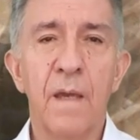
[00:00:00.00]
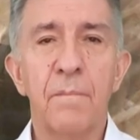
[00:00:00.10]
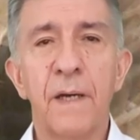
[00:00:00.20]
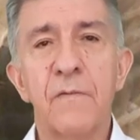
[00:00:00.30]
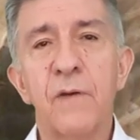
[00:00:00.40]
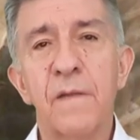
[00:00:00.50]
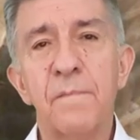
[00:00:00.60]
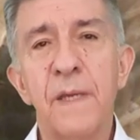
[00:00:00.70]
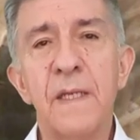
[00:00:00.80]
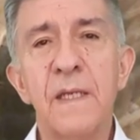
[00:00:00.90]
But what
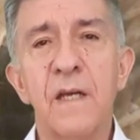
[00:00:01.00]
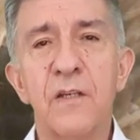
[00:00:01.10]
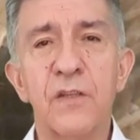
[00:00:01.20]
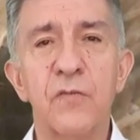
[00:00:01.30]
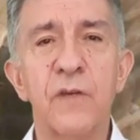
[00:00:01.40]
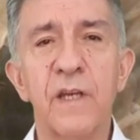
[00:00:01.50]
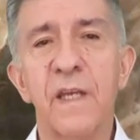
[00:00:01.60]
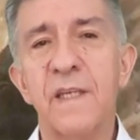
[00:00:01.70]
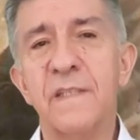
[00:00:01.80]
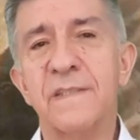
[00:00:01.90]
many are doing
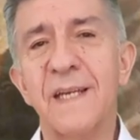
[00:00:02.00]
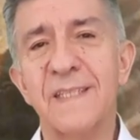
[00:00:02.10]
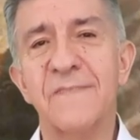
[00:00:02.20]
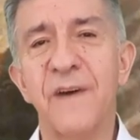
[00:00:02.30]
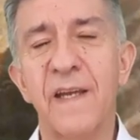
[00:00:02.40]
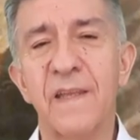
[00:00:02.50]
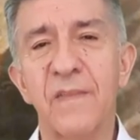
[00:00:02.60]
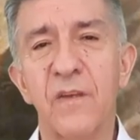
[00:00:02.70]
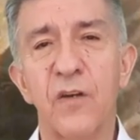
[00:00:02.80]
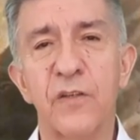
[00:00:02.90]
is satisfying
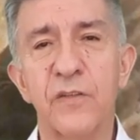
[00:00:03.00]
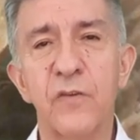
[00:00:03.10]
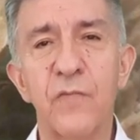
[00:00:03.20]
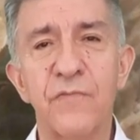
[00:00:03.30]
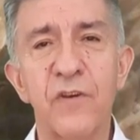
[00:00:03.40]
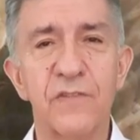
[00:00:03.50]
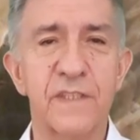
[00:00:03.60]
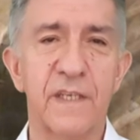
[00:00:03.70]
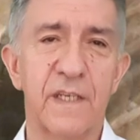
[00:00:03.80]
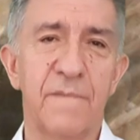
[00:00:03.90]
their
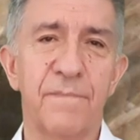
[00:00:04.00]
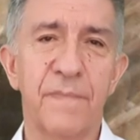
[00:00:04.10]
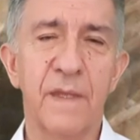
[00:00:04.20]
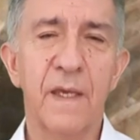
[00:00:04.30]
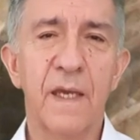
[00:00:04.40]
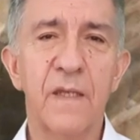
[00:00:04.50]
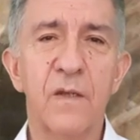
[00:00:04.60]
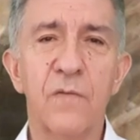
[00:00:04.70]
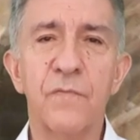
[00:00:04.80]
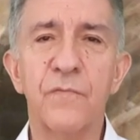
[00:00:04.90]
curiosity and
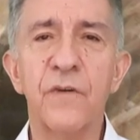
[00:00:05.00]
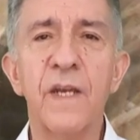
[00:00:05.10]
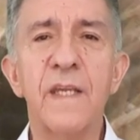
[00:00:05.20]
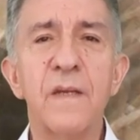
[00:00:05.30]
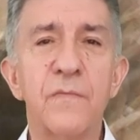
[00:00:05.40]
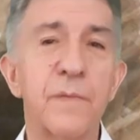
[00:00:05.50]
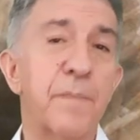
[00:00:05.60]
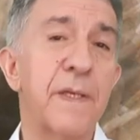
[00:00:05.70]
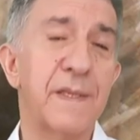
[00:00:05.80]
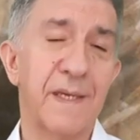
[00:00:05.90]
not really
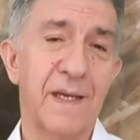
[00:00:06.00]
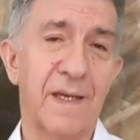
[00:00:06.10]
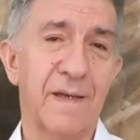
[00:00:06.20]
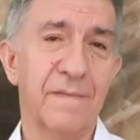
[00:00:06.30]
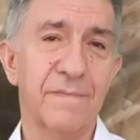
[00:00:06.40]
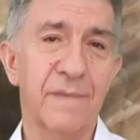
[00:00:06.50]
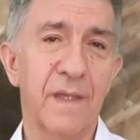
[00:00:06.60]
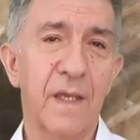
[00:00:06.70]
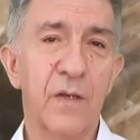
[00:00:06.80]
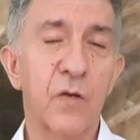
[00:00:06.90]
repenting,
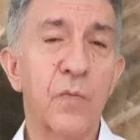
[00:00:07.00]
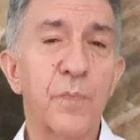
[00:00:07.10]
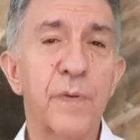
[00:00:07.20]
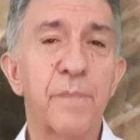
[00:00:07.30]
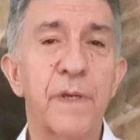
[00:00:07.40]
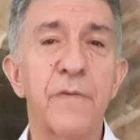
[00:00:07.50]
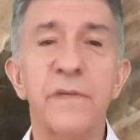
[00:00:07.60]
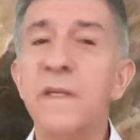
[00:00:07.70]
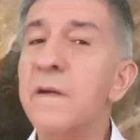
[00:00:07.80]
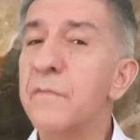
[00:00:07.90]
nor
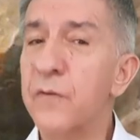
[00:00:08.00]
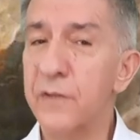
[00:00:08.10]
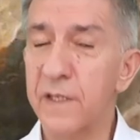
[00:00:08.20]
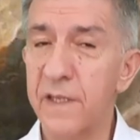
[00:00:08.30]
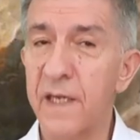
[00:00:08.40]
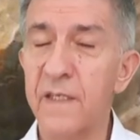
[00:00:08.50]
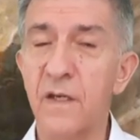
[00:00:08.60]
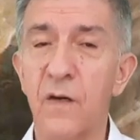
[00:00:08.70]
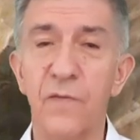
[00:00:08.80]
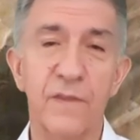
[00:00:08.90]
preparing for the
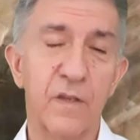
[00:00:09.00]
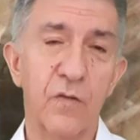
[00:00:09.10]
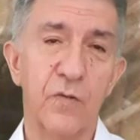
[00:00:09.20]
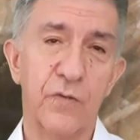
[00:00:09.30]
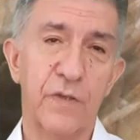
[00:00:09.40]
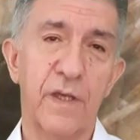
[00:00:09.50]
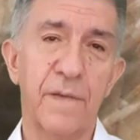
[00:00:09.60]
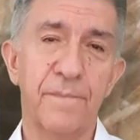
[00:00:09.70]
day of the Lord.